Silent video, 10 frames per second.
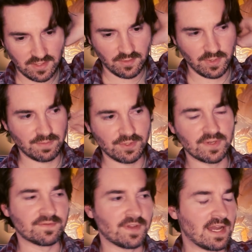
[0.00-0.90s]
When I'm doing
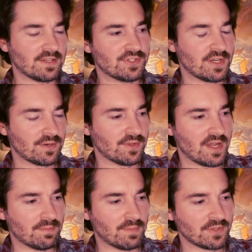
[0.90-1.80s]
flats generally,
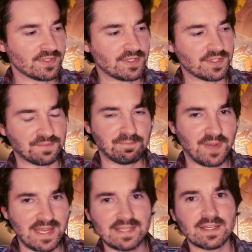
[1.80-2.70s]
I'm mostly just
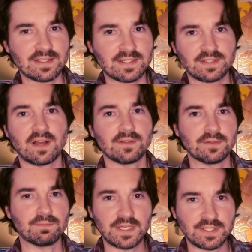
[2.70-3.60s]
painting solid
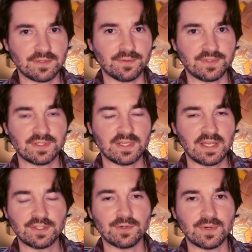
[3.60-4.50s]
pixels
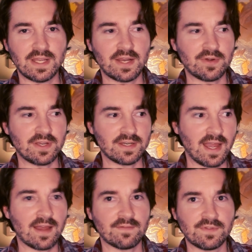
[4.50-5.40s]
into an area to
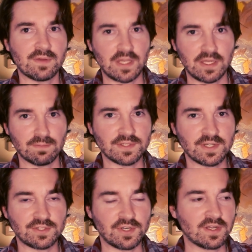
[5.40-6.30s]
have them in
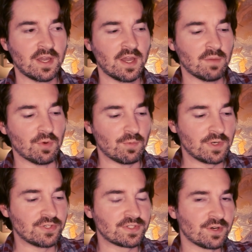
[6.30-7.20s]
position. But when
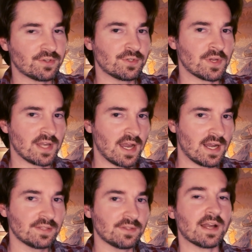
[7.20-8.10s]
you start doing
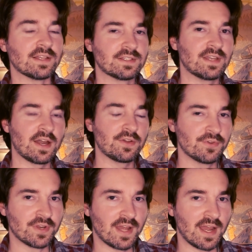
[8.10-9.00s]
highlights, now you're
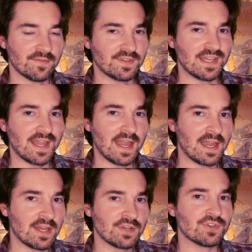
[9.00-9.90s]
going to have the
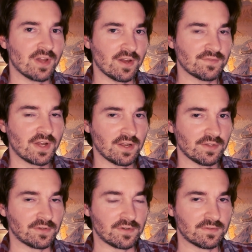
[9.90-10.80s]
edge of
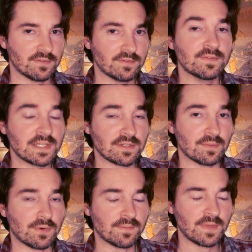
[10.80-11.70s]
color visible.